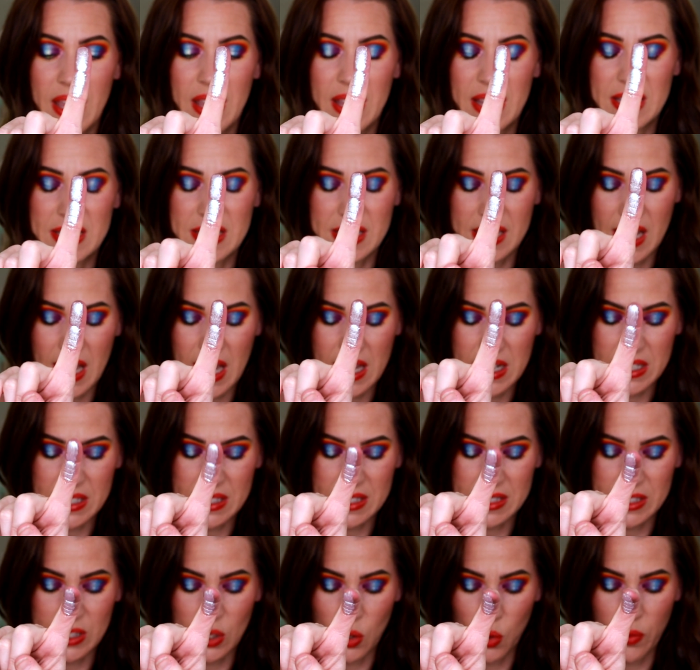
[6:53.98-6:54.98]
It's kind of
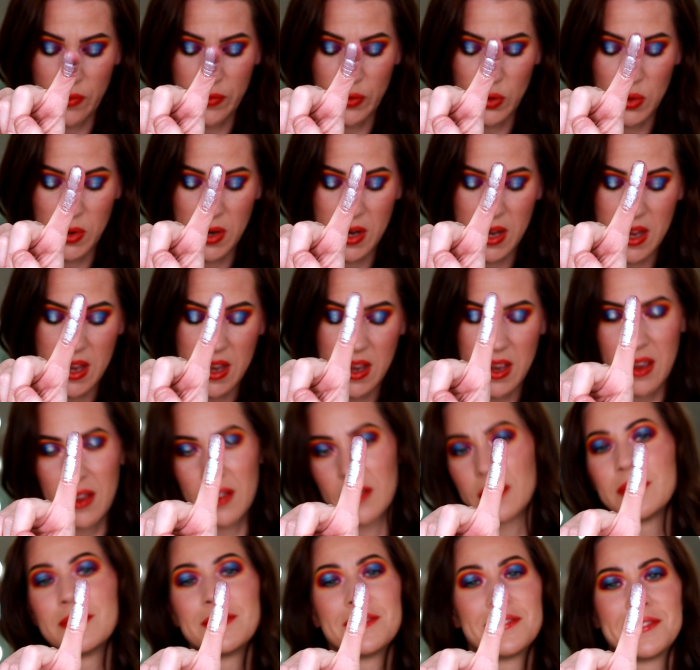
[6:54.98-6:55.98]
silvery.
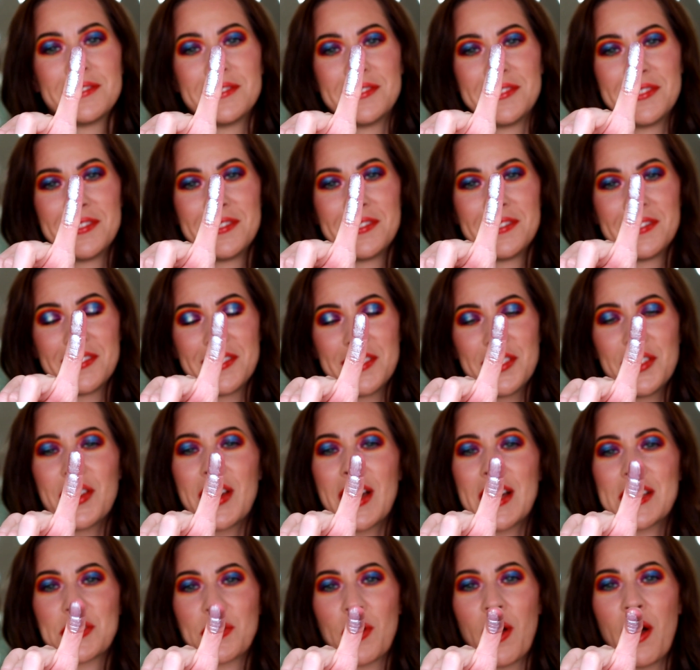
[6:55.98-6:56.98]
You
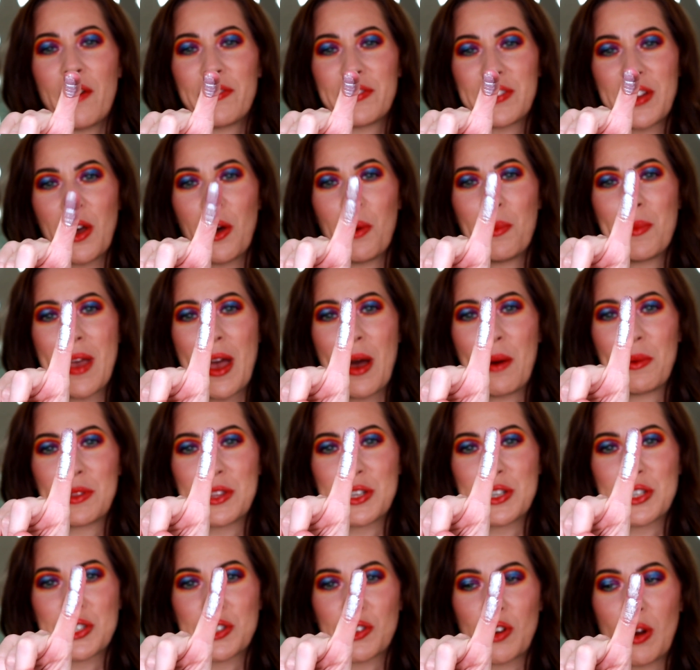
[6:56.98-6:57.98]
guys will have to help me out with the
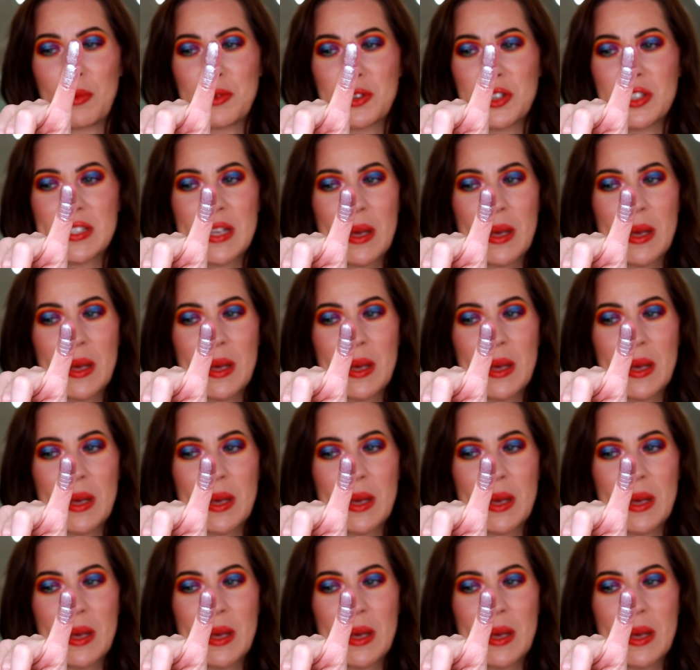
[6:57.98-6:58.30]
descriptions.